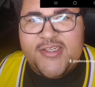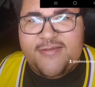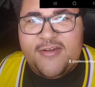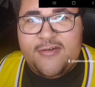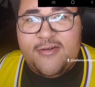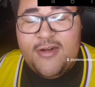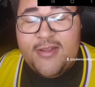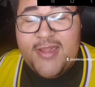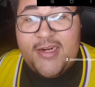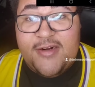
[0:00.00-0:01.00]
even
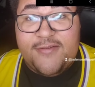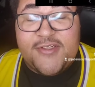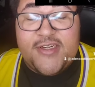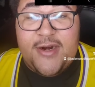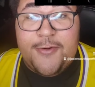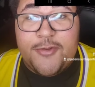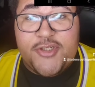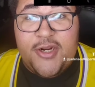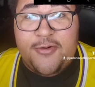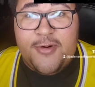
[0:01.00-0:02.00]
that good of a scenario
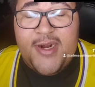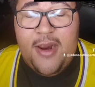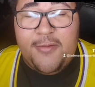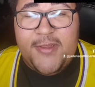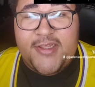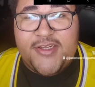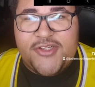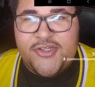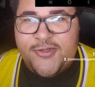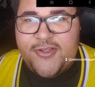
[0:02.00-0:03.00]
in general. And I don't think they
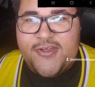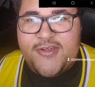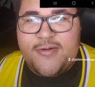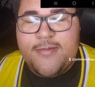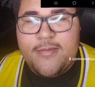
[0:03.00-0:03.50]
should do this.